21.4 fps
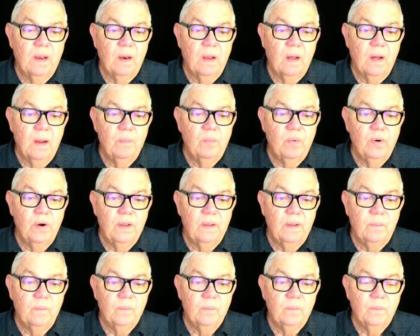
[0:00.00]
Library,
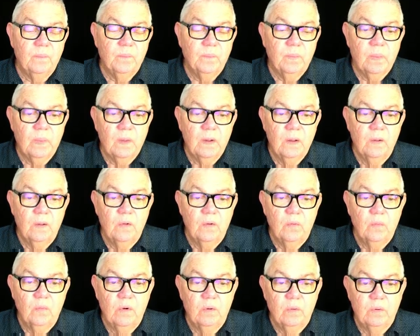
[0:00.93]

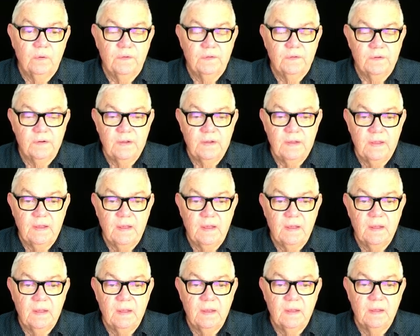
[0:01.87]
we'll see
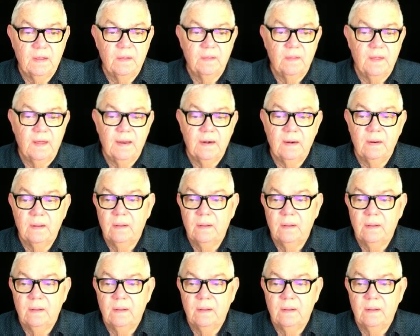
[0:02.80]
here that